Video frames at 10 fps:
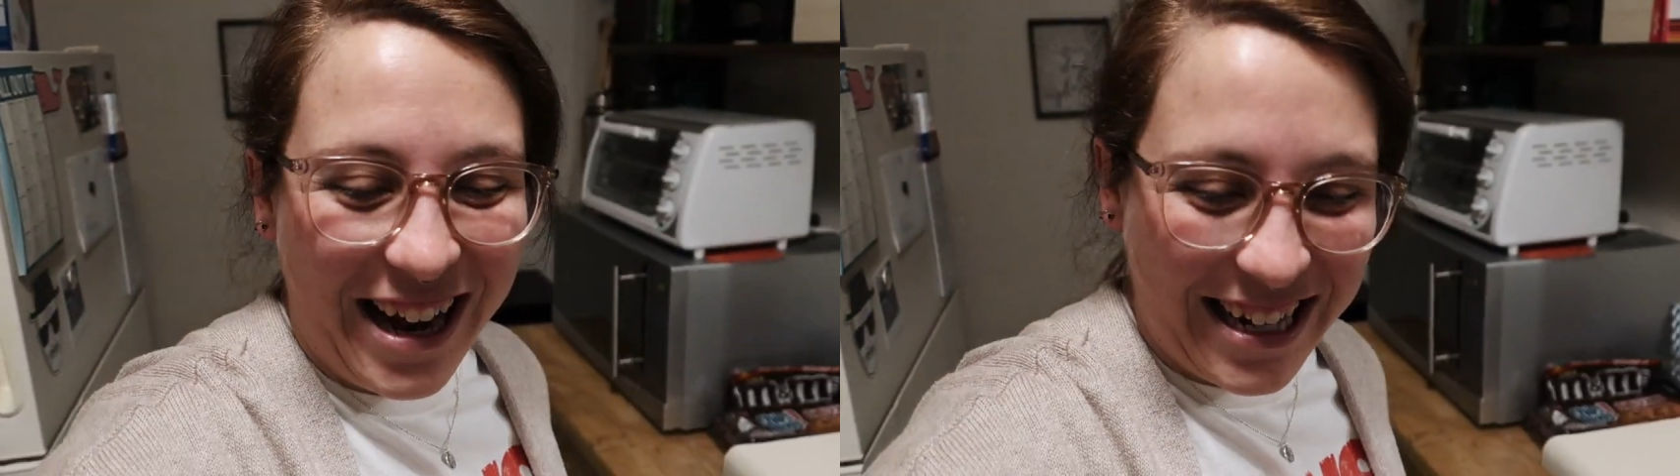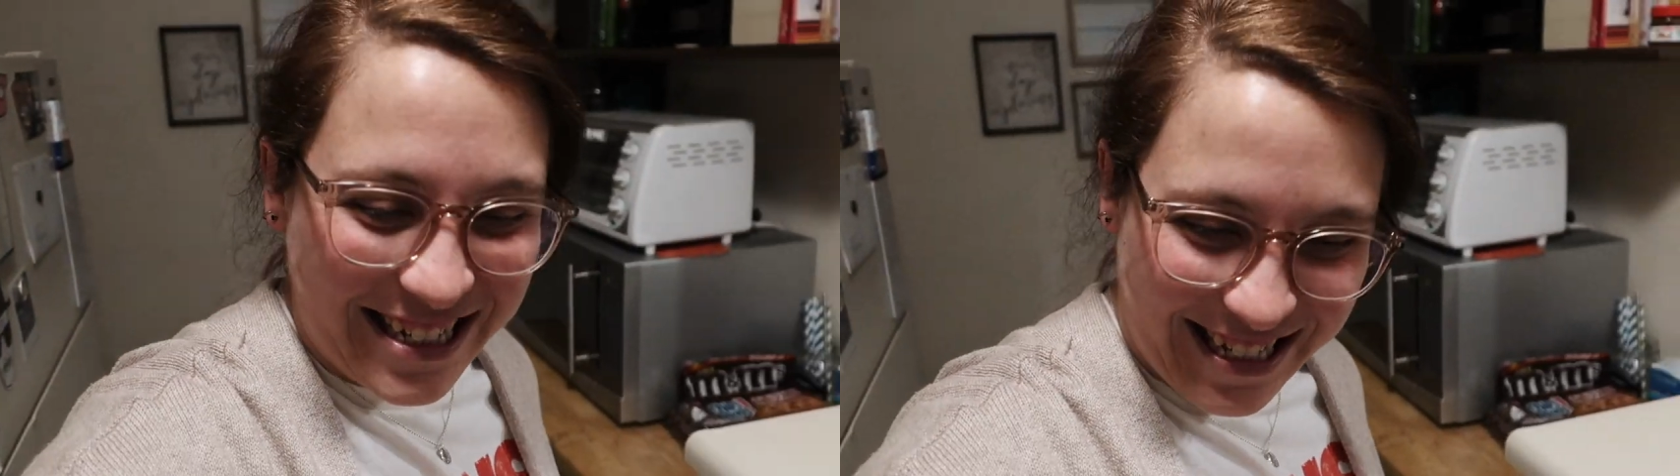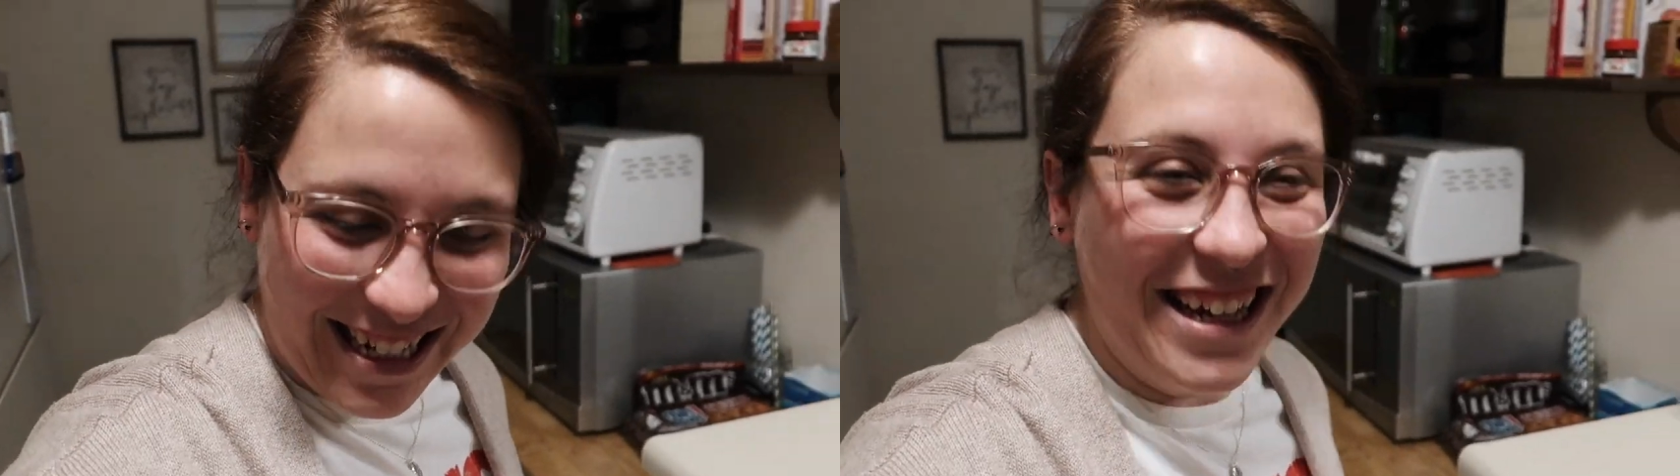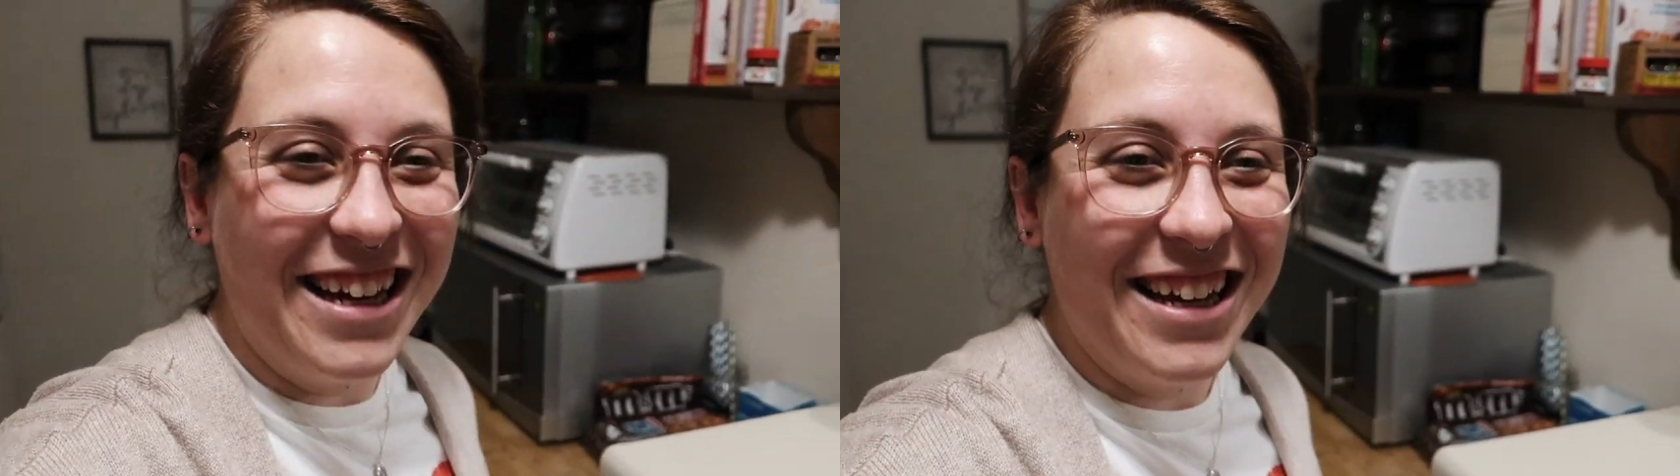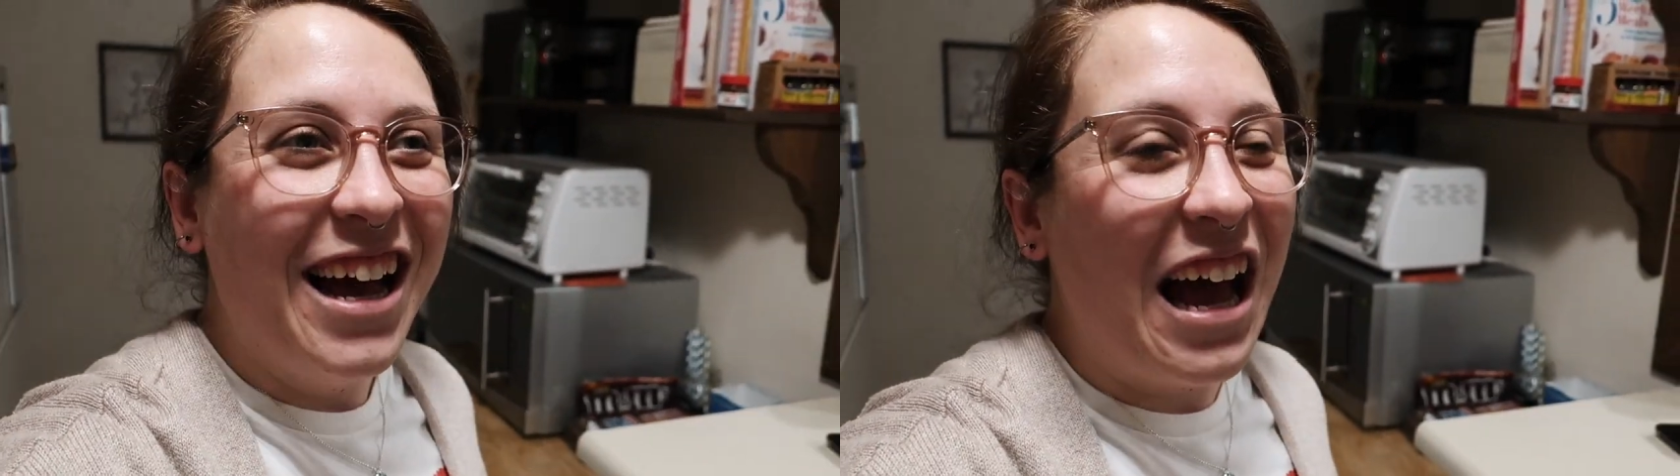
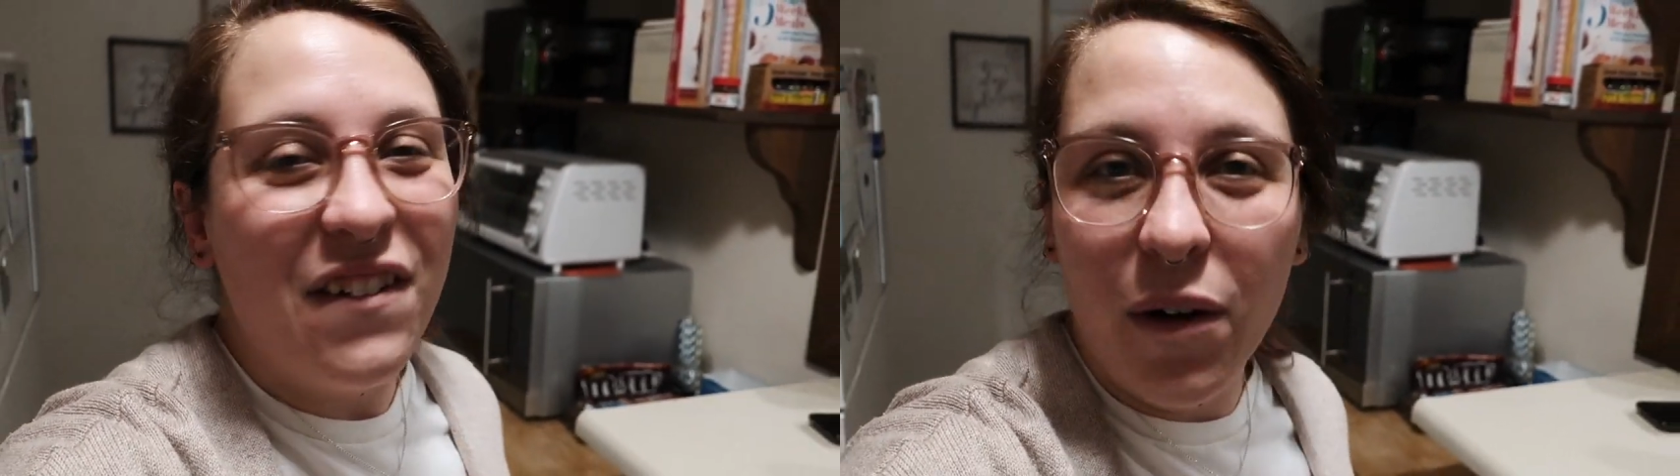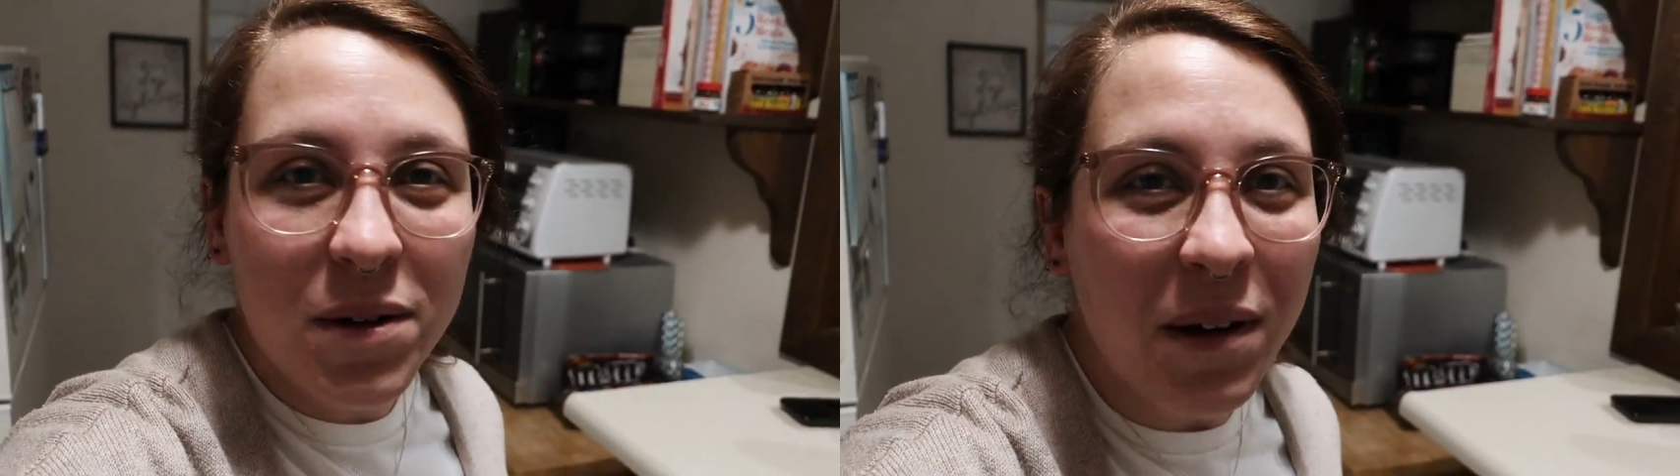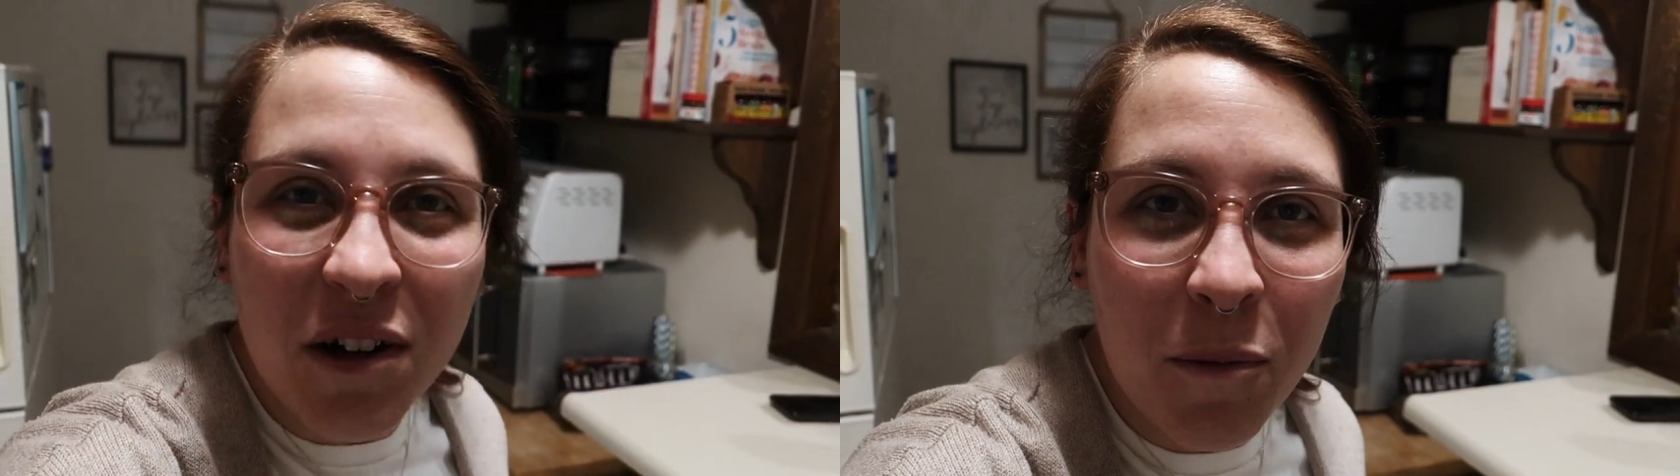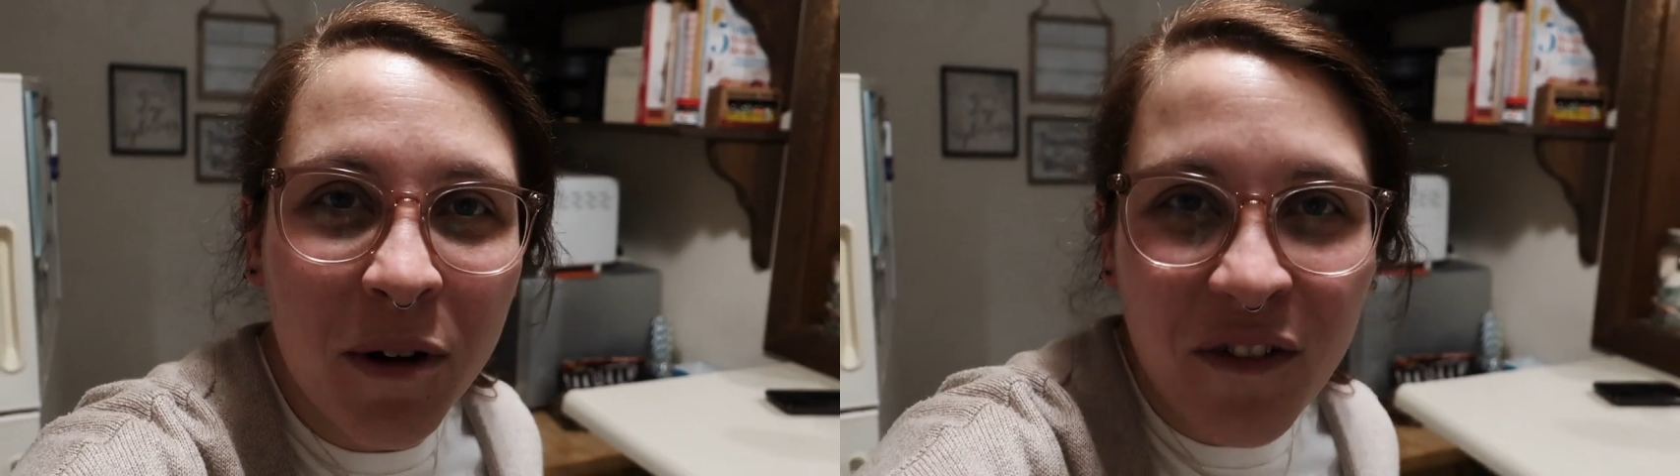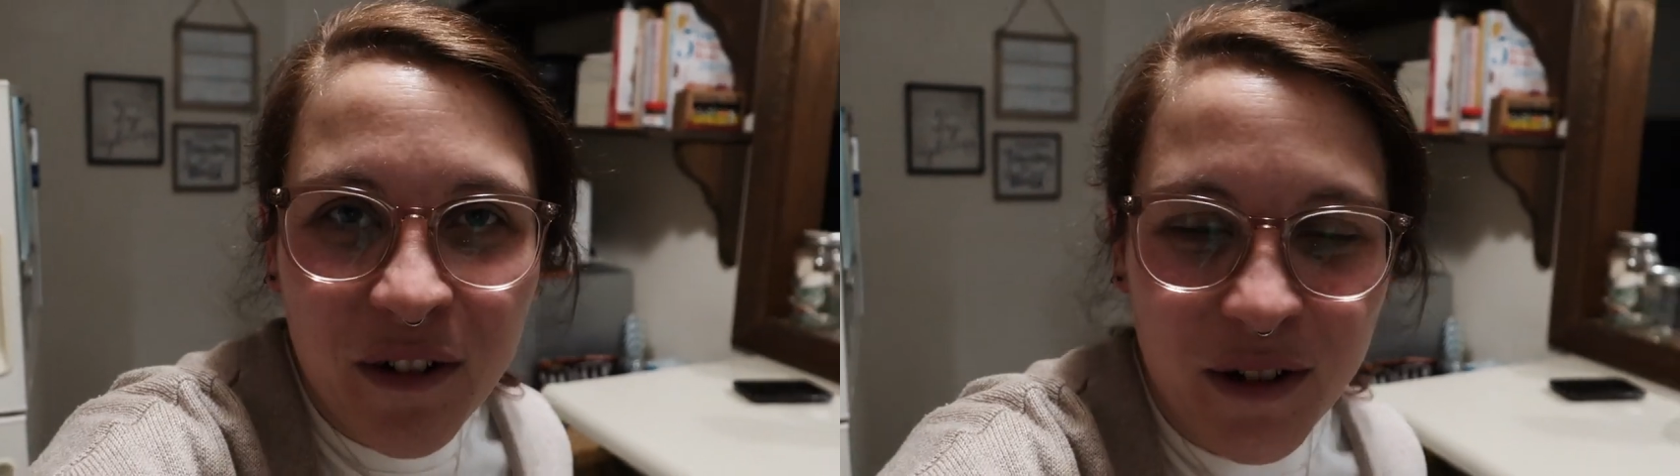idea. I've always wanted to
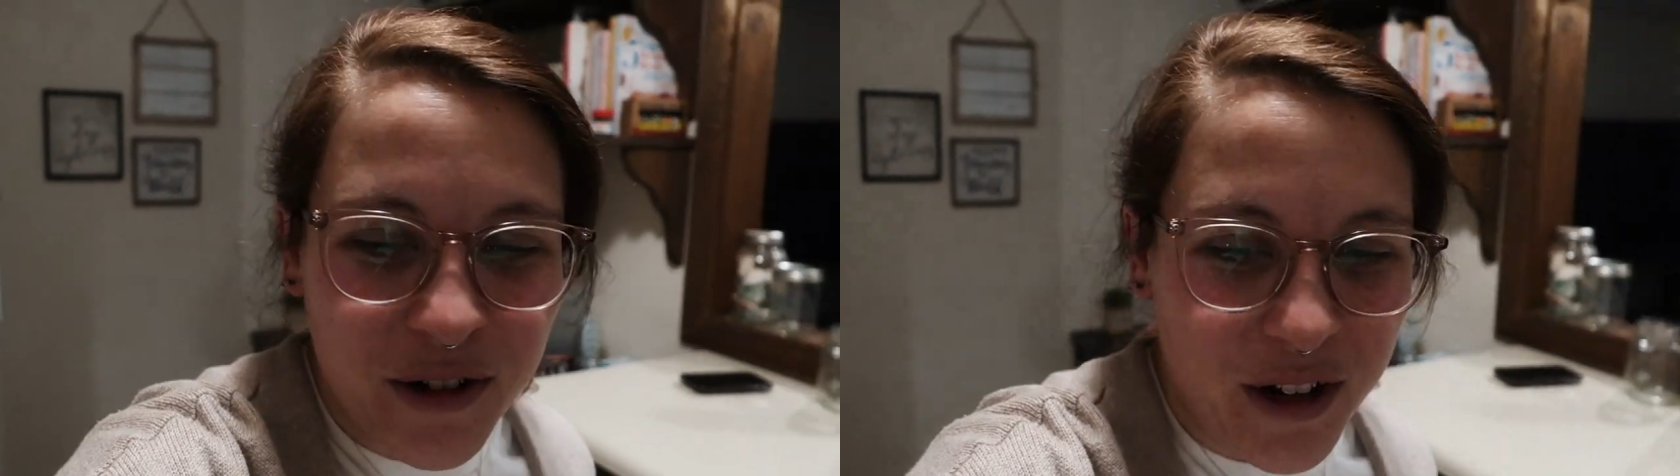open a food